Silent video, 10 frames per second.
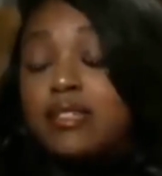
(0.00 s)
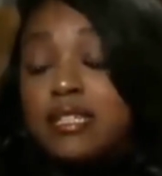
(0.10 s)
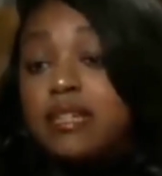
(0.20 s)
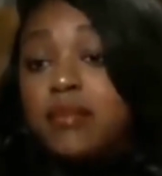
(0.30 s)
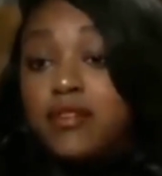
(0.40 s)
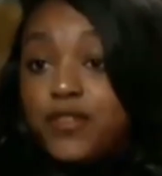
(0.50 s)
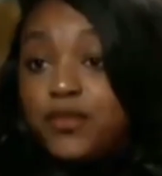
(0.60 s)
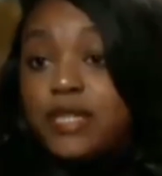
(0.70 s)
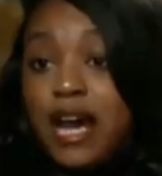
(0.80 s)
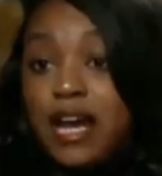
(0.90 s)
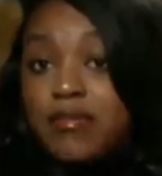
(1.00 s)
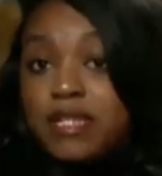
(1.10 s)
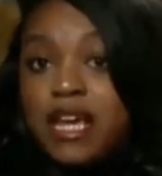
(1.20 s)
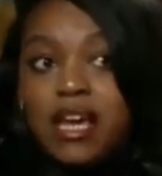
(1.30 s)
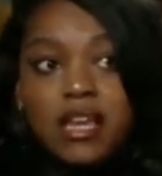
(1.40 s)
how do you
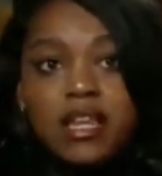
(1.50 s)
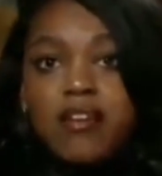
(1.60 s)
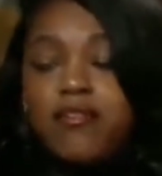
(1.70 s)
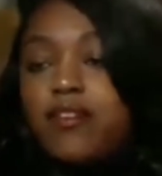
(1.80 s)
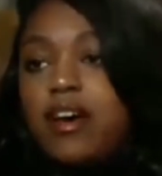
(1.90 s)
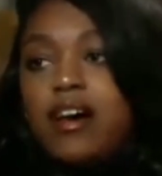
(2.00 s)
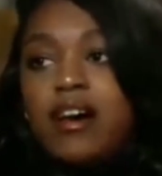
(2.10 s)
feel